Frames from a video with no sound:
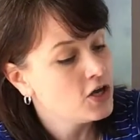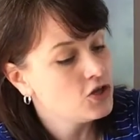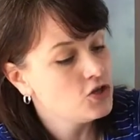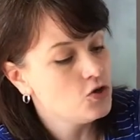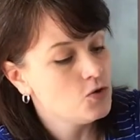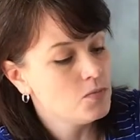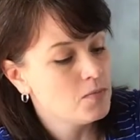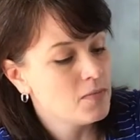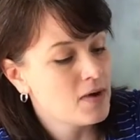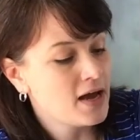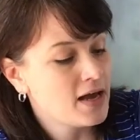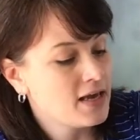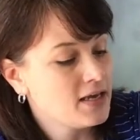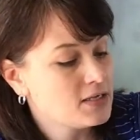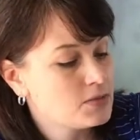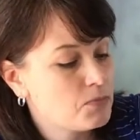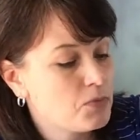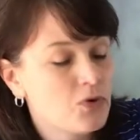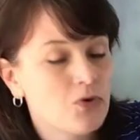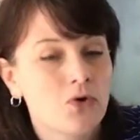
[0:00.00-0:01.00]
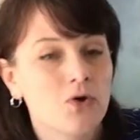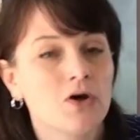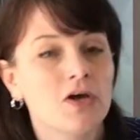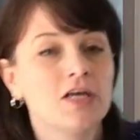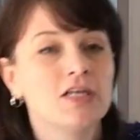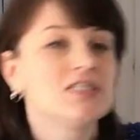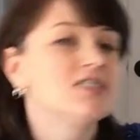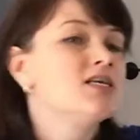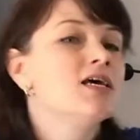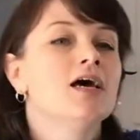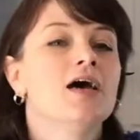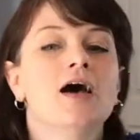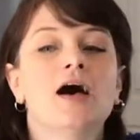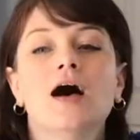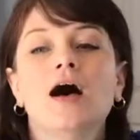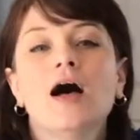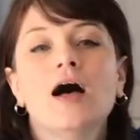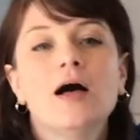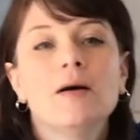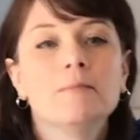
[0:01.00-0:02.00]
You might put
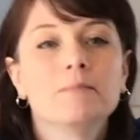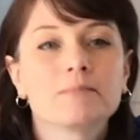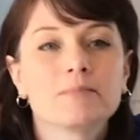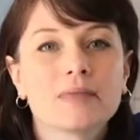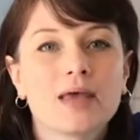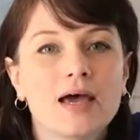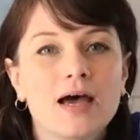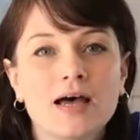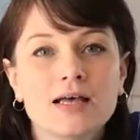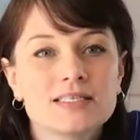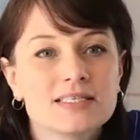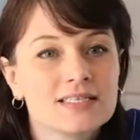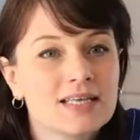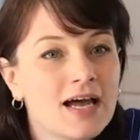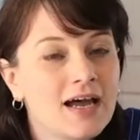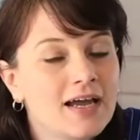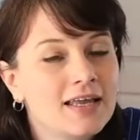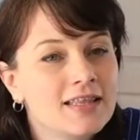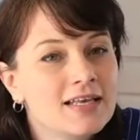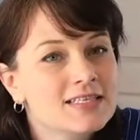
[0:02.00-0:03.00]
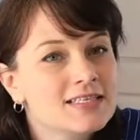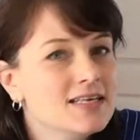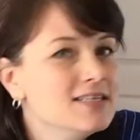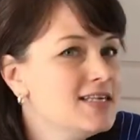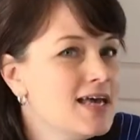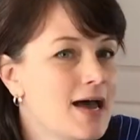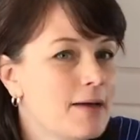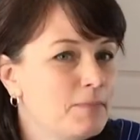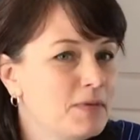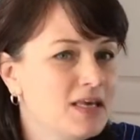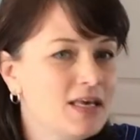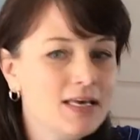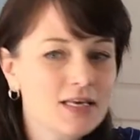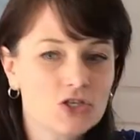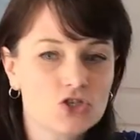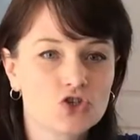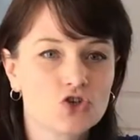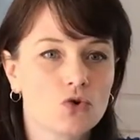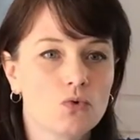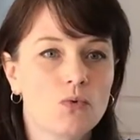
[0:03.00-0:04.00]
a sign that says Happy
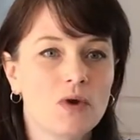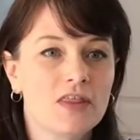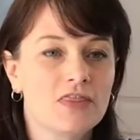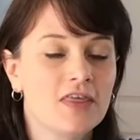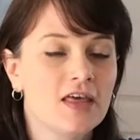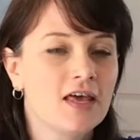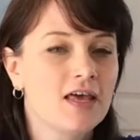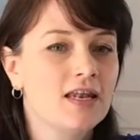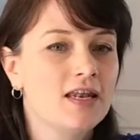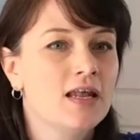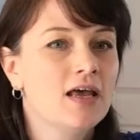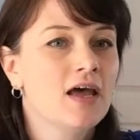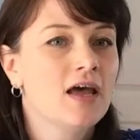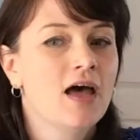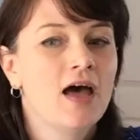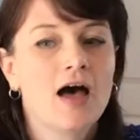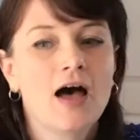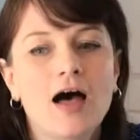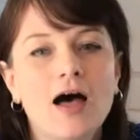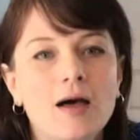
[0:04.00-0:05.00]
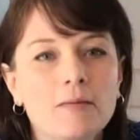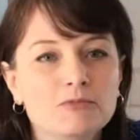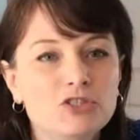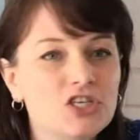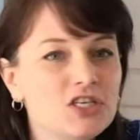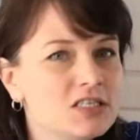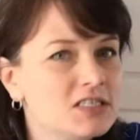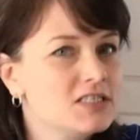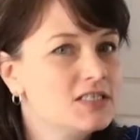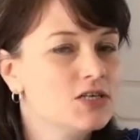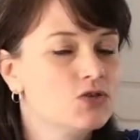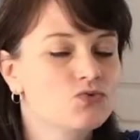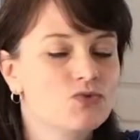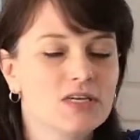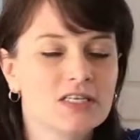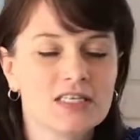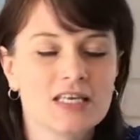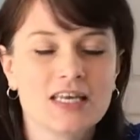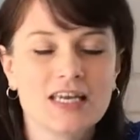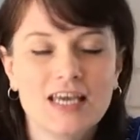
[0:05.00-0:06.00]
Easter with it, Jesus is
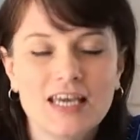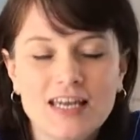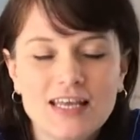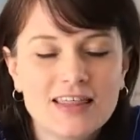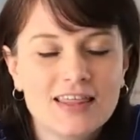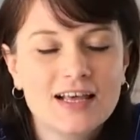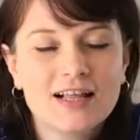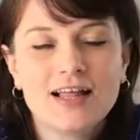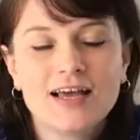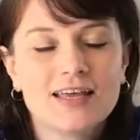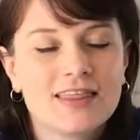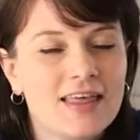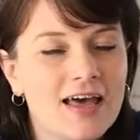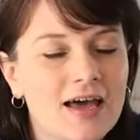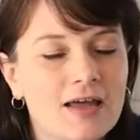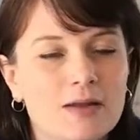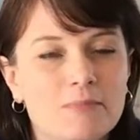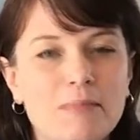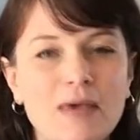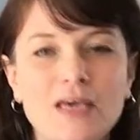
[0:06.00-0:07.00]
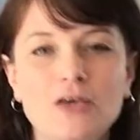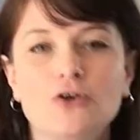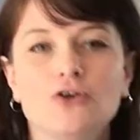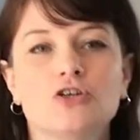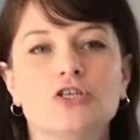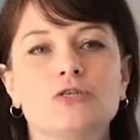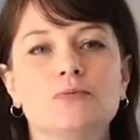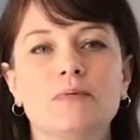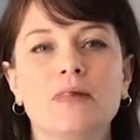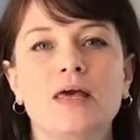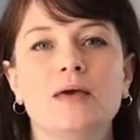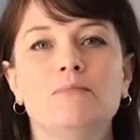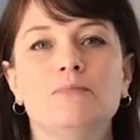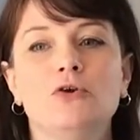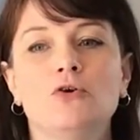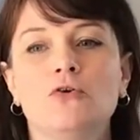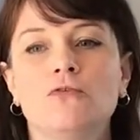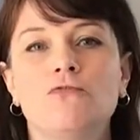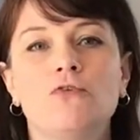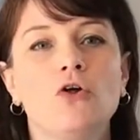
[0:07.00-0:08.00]
risen, anything like that. Make your display
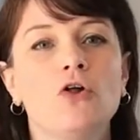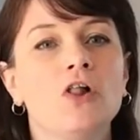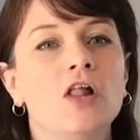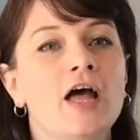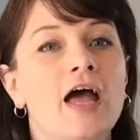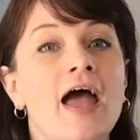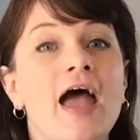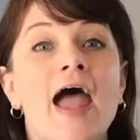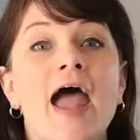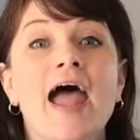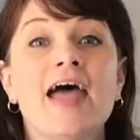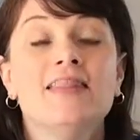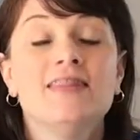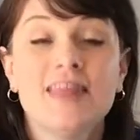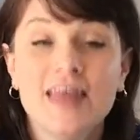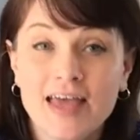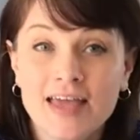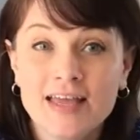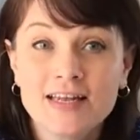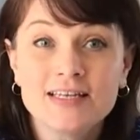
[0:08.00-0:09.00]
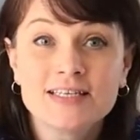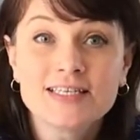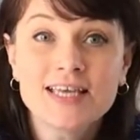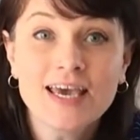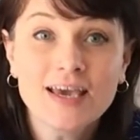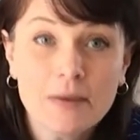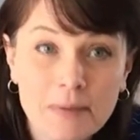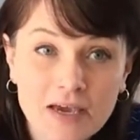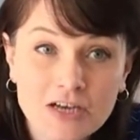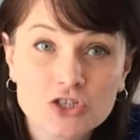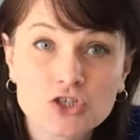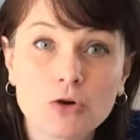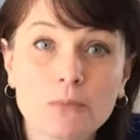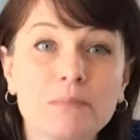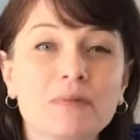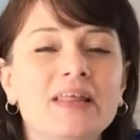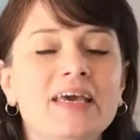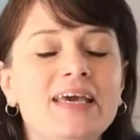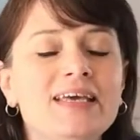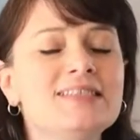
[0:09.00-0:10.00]
beautiful. And then take a picture,
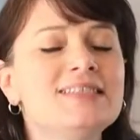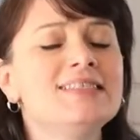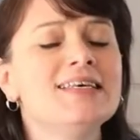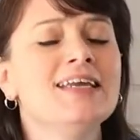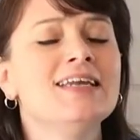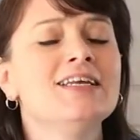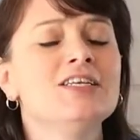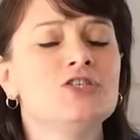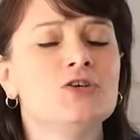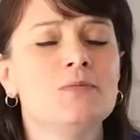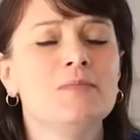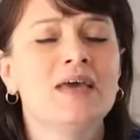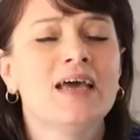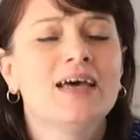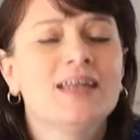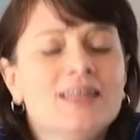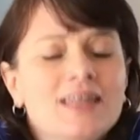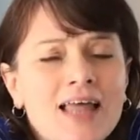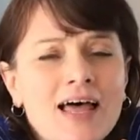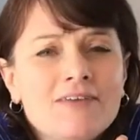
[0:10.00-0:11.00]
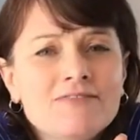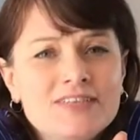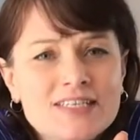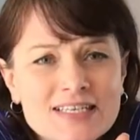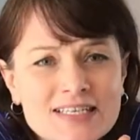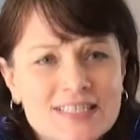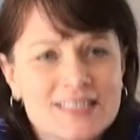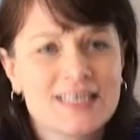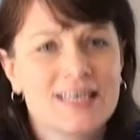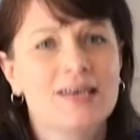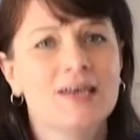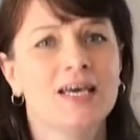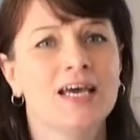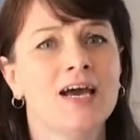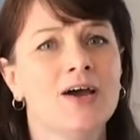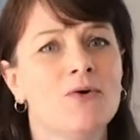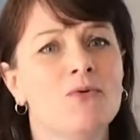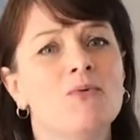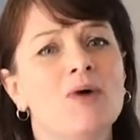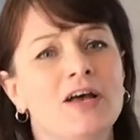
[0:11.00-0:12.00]
please send it to me. I'd love to see
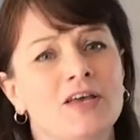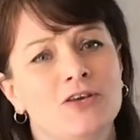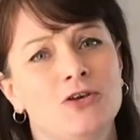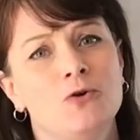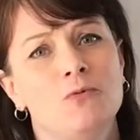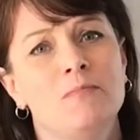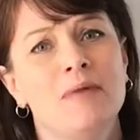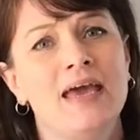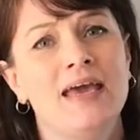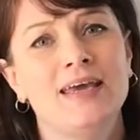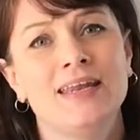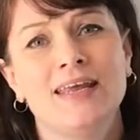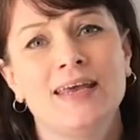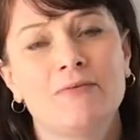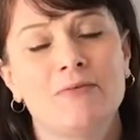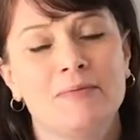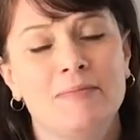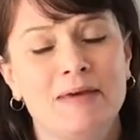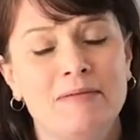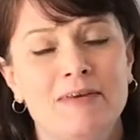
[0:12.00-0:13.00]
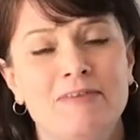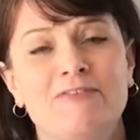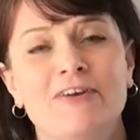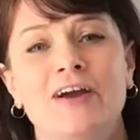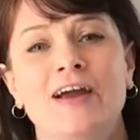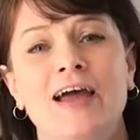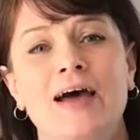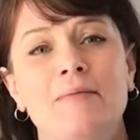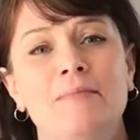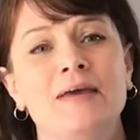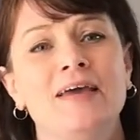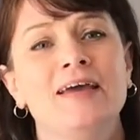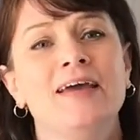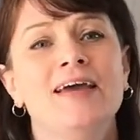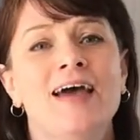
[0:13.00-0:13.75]
what you made. It would make me very happy.